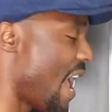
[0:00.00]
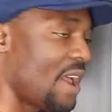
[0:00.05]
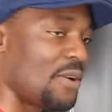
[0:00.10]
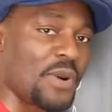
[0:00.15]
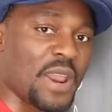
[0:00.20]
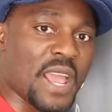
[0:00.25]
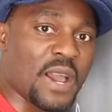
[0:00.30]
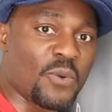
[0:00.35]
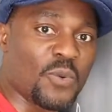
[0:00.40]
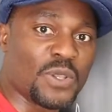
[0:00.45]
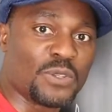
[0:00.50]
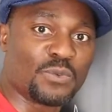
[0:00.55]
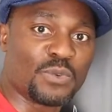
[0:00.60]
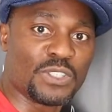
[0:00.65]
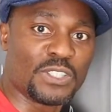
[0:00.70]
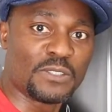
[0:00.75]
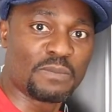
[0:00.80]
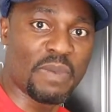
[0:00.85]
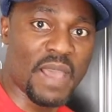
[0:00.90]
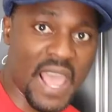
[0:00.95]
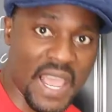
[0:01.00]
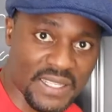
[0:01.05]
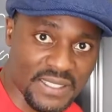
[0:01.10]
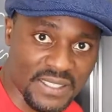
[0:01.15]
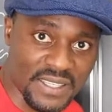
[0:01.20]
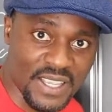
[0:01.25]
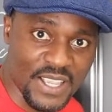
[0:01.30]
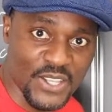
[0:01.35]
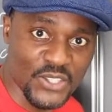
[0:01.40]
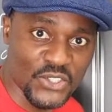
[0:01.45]
area with
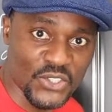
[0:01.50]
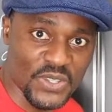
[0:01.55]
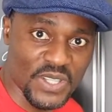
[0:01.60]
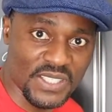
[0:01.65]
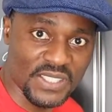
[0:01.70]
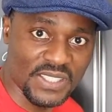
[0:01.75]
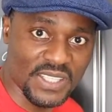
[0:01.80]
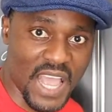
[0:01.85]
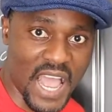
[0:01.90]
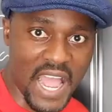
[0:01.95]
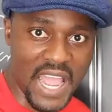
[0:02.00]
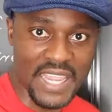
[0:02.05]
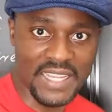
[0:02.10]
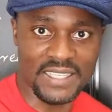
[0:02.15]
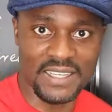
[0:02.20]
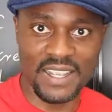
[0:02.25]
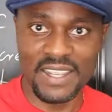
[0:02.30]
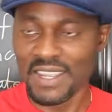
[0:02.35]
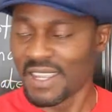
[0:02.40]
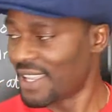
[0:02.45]
respect to the side?